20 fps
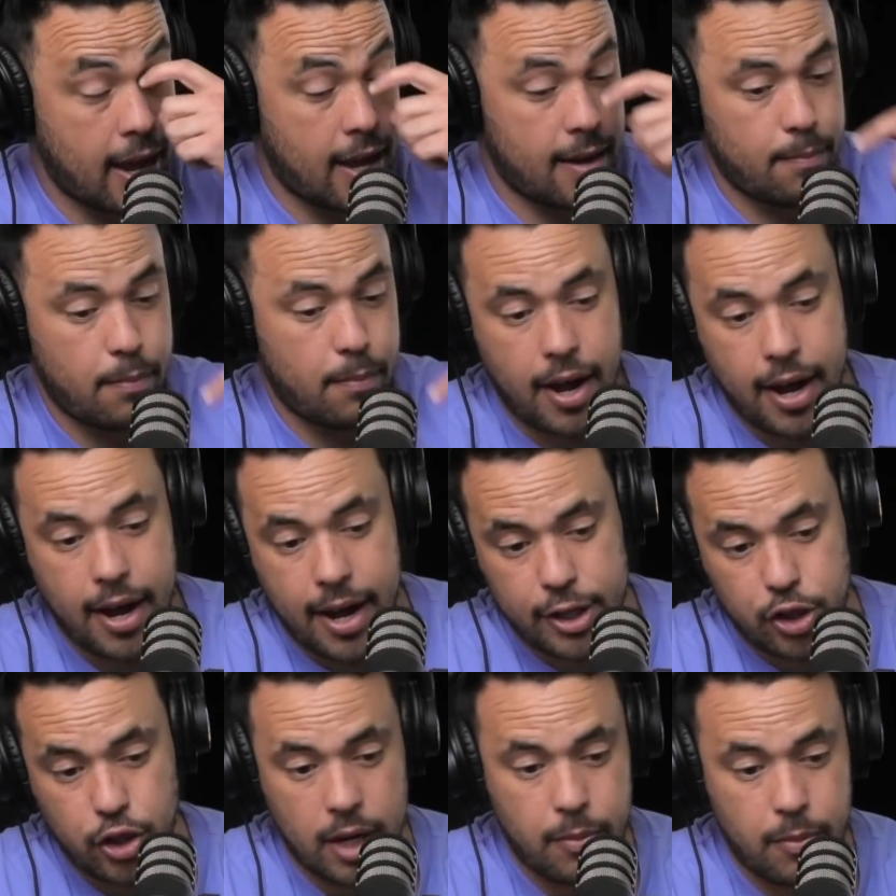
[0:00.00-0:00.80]
by
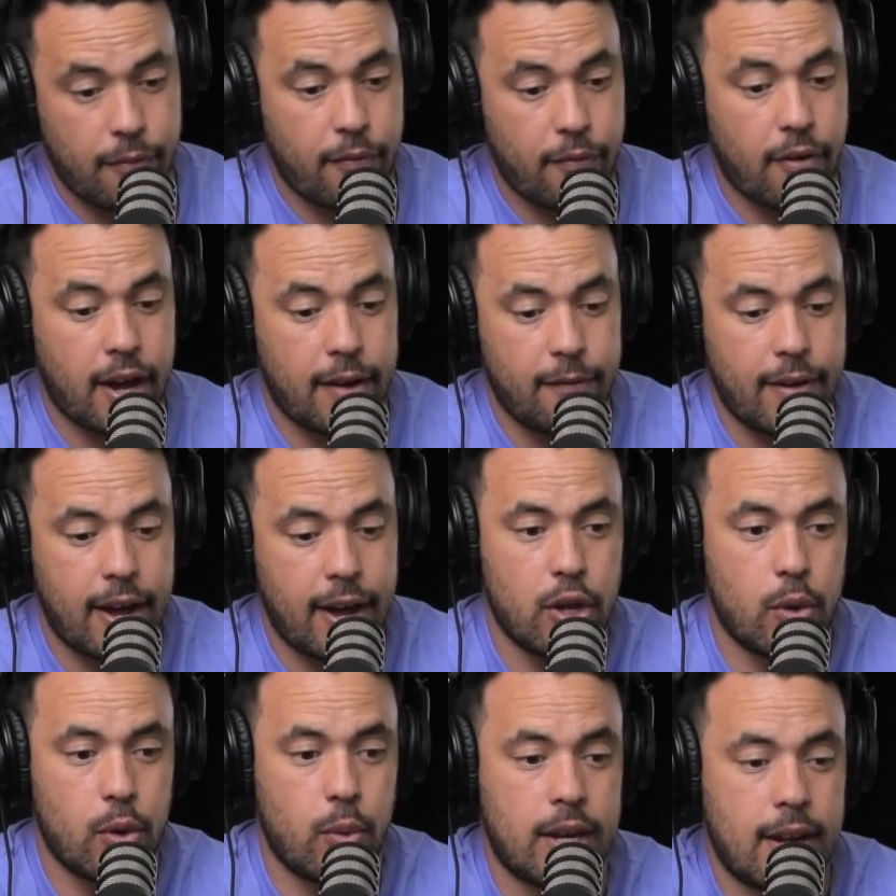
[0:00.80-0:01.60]
trying to provide value.
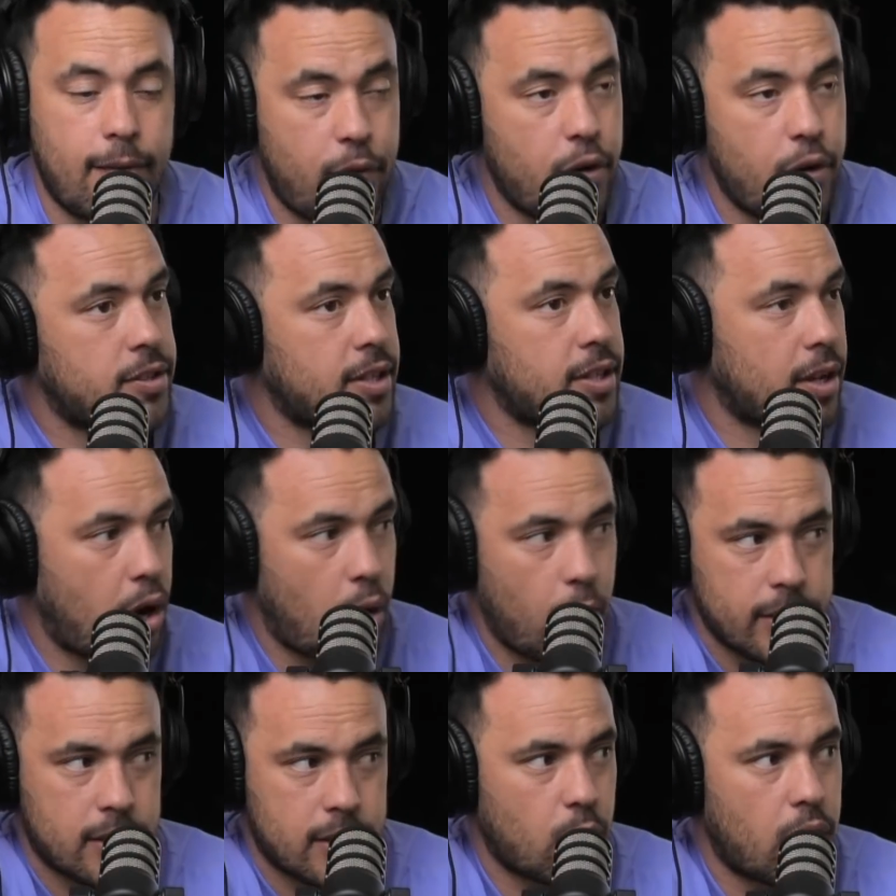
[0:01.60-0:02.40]
And the first thing I always
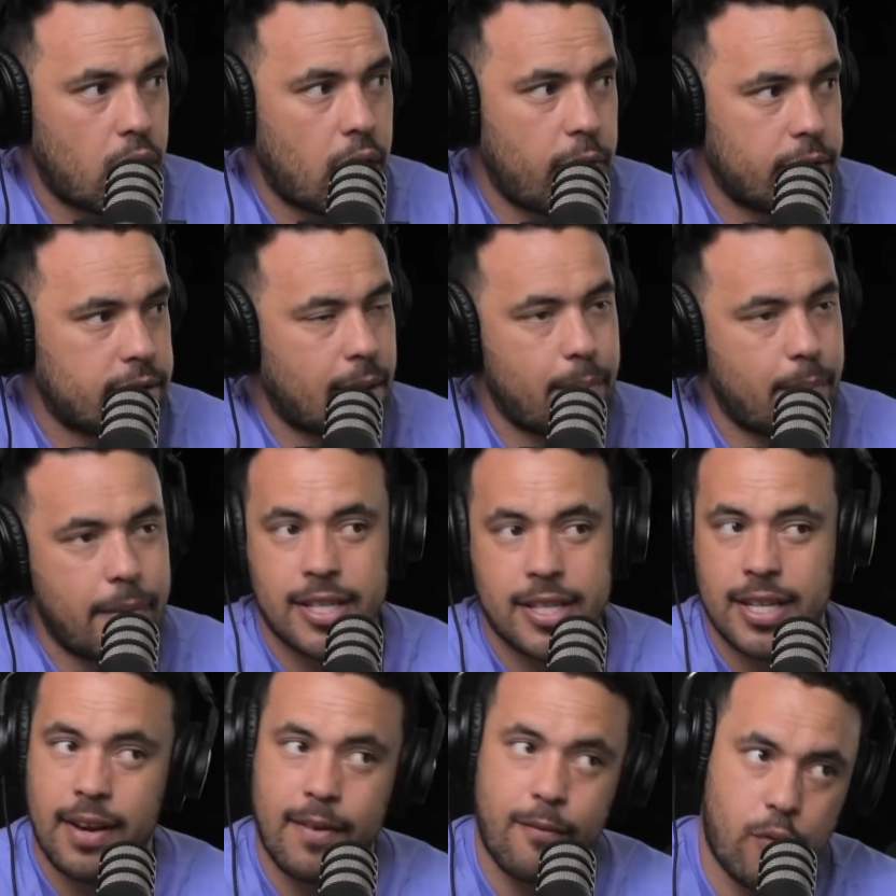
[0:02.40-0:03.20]
thought of was like, imagine
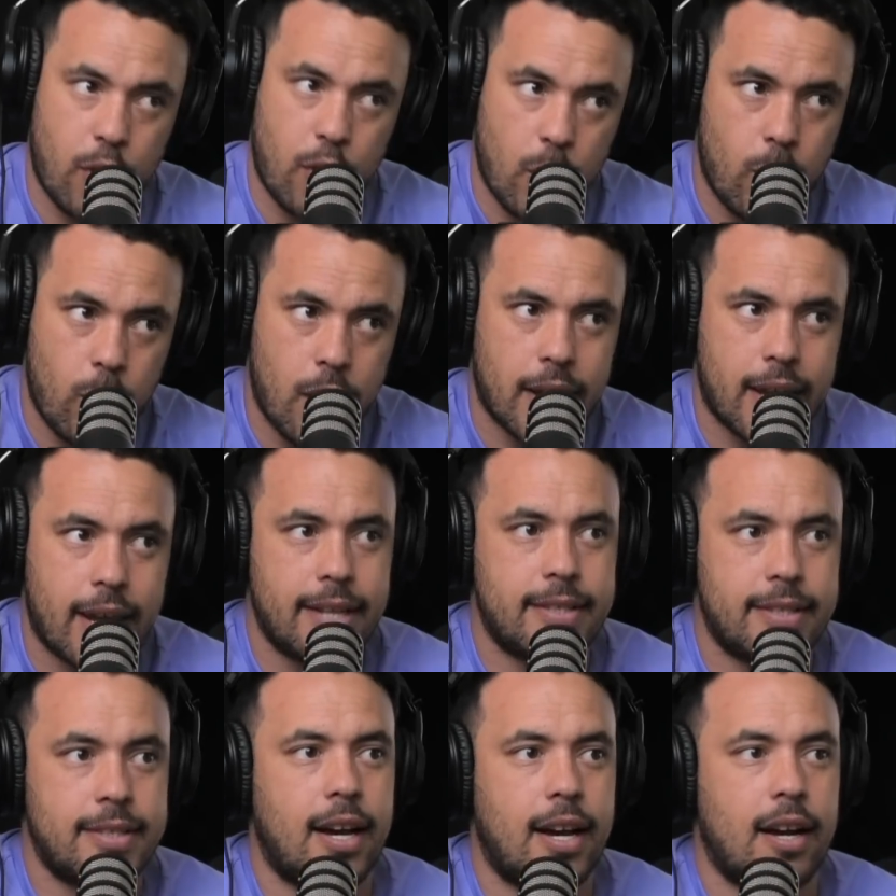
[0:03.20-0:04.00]
getting free
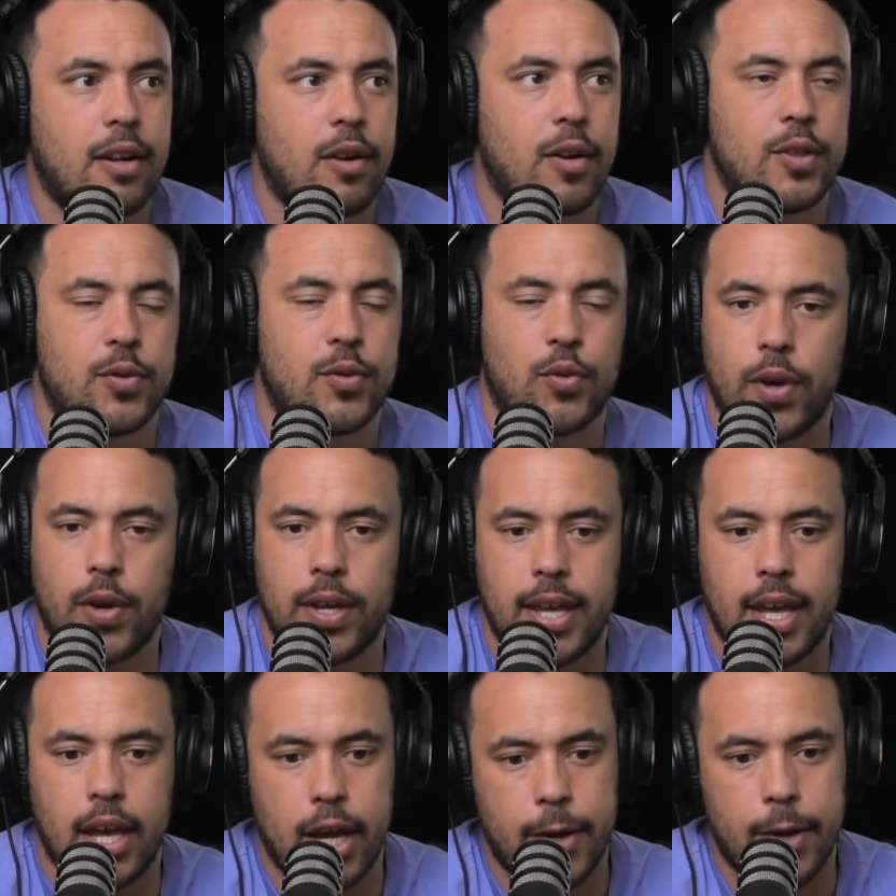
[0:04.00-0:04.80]
YKTR clothes for a
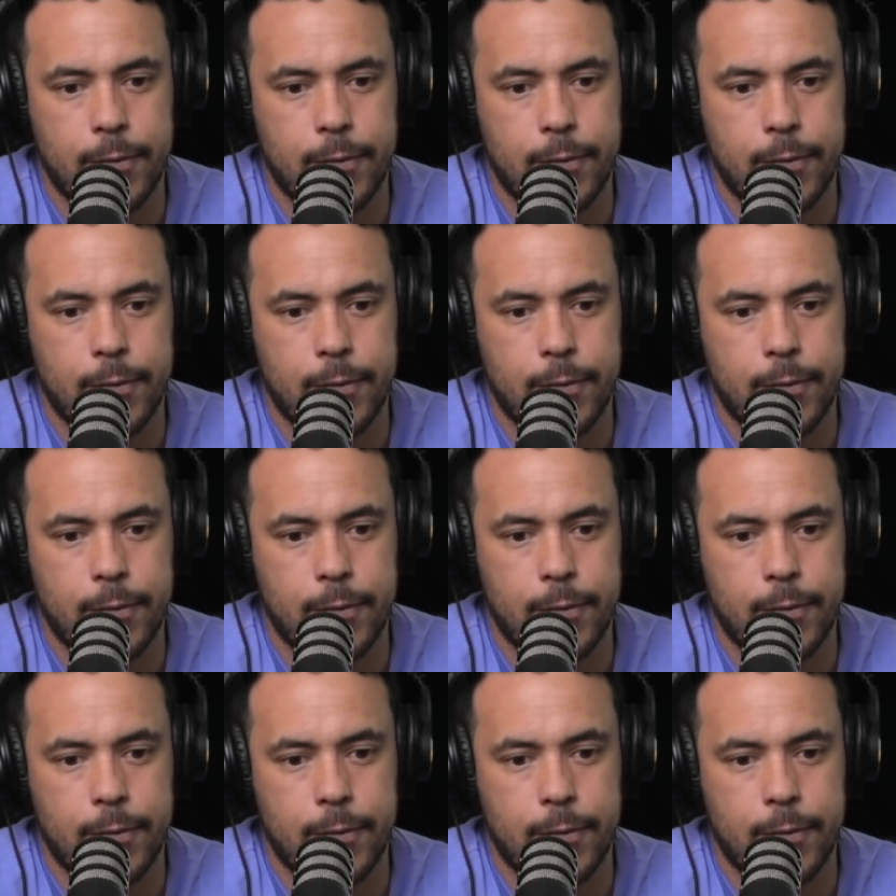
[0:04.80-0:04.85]
year.